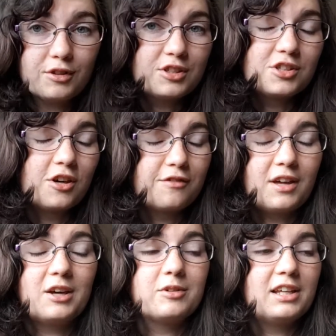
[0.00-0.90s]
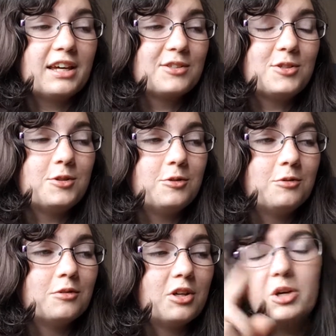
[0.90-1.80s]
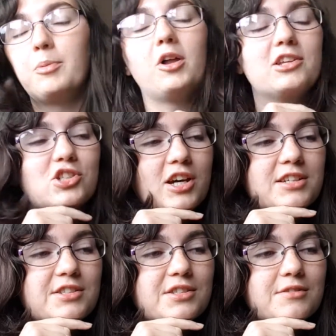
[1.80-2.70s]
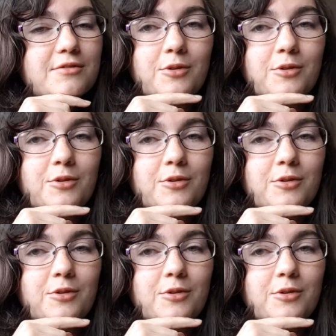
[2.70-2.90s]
First off, I would like to apologise